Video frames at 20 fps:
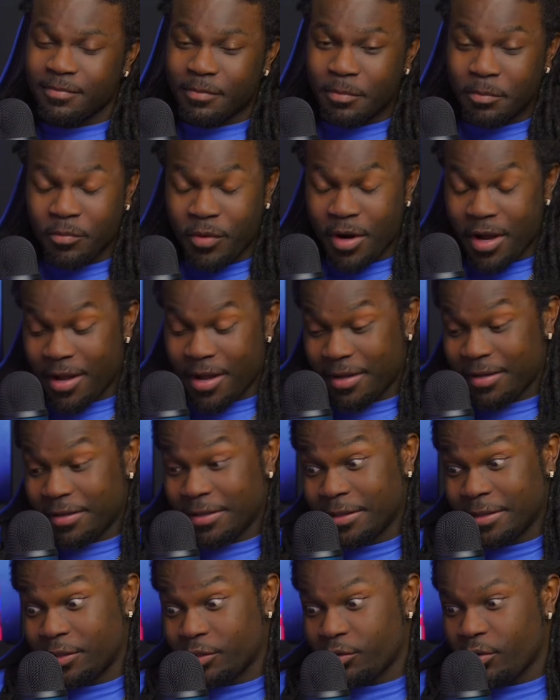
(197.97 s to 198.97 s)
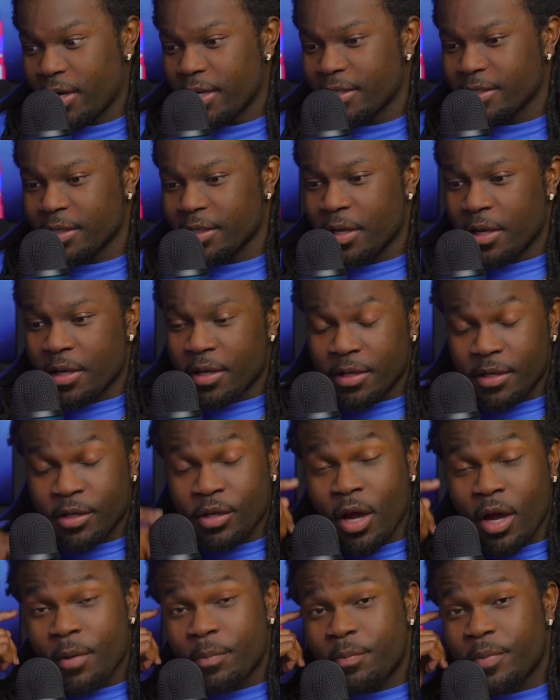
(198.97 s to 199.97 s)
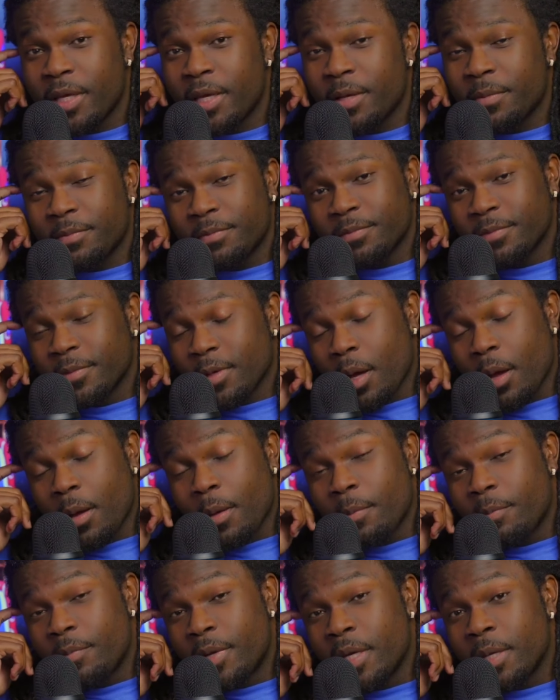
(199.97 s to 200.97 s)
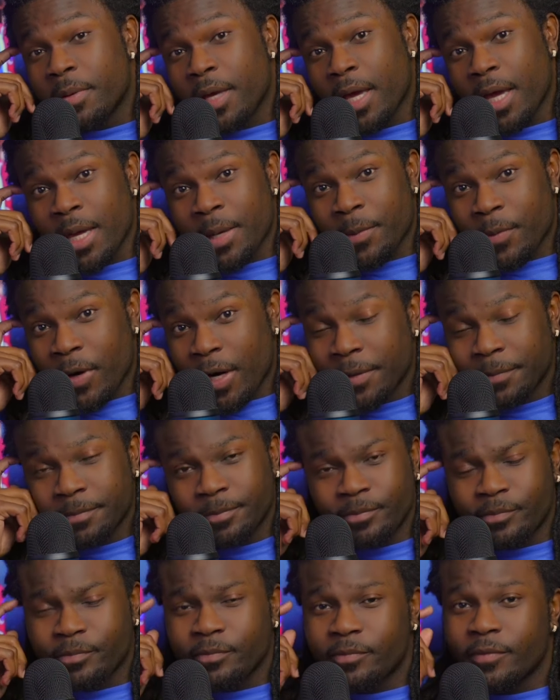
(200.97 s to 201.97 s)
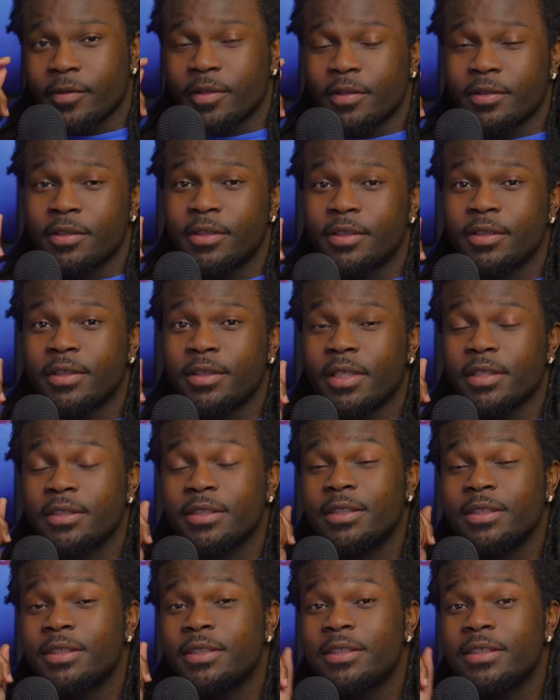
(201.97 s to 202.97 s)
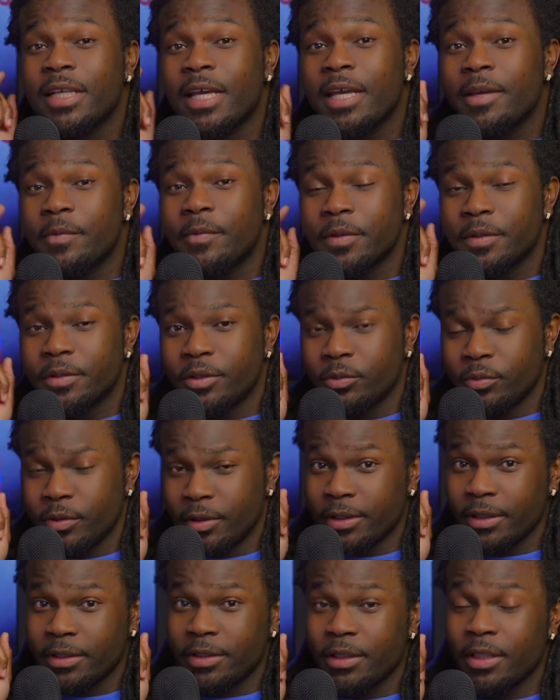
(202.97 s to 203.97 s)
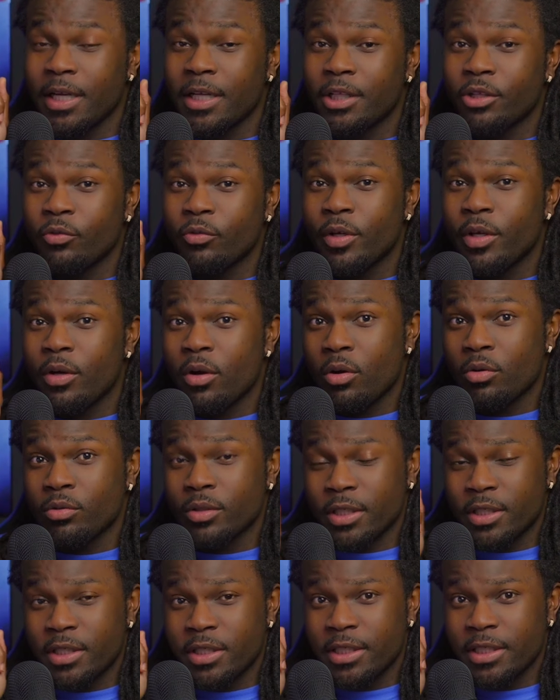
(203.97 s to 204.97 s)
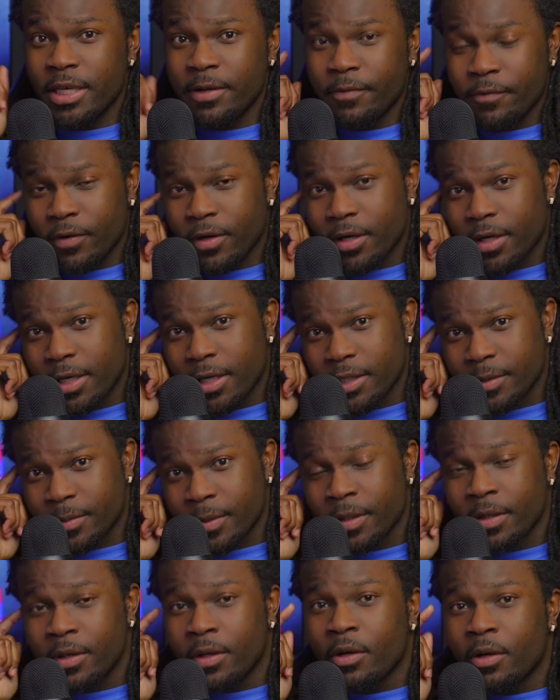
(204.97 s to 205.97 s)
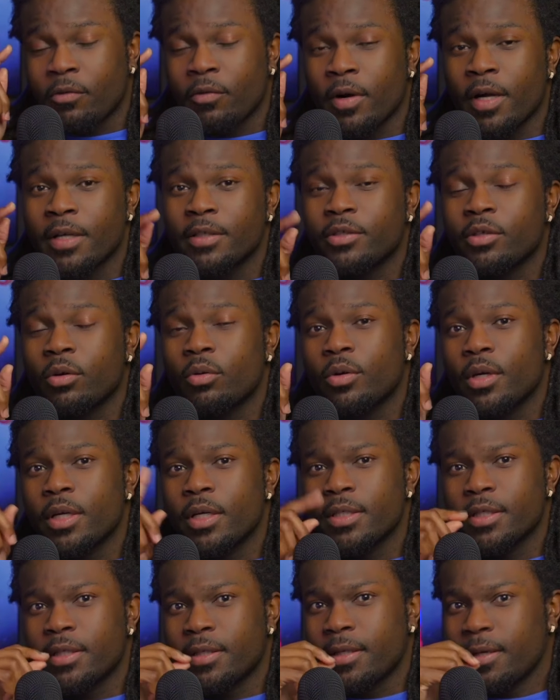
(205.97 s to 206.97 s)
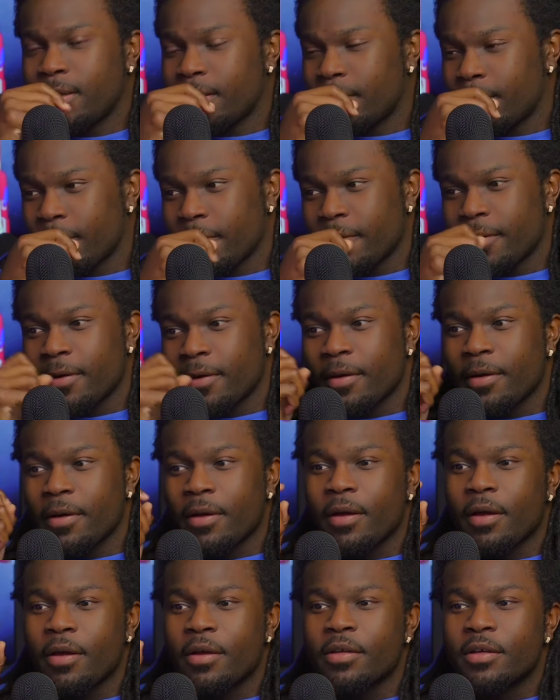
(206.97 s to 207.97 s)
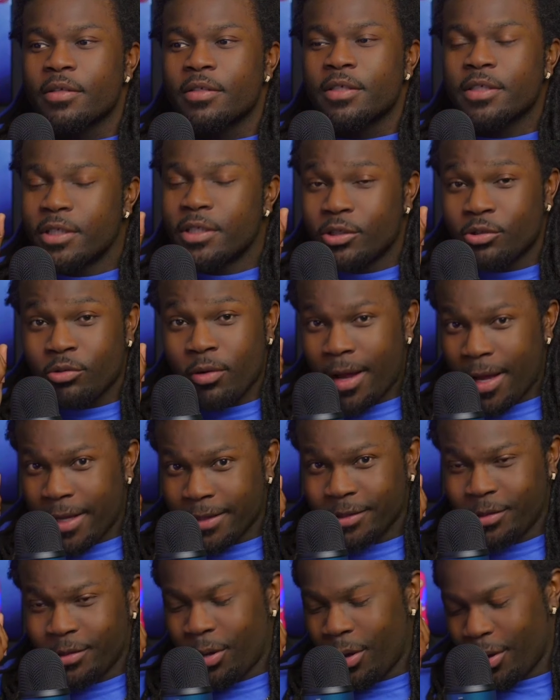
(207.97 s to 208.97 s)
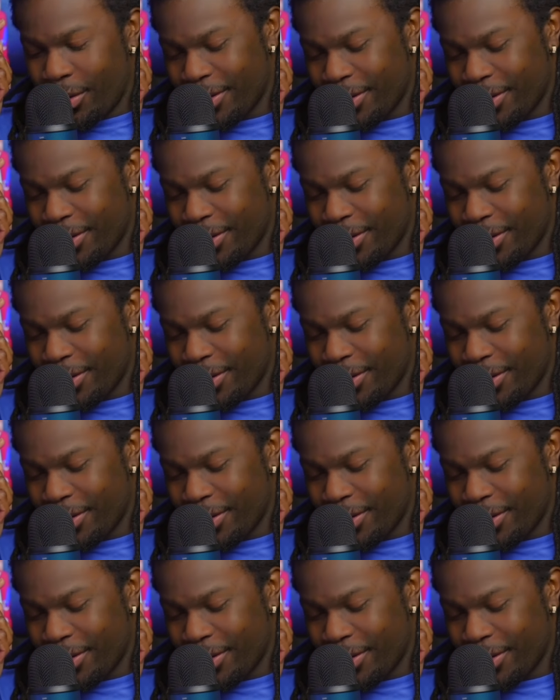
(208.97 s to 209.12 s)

Bruh, this is crazy. Y'all peep, peep game, right? She says she's saving. She she got three holes that she's saving for her husband, right? So here's the thing. She tried to.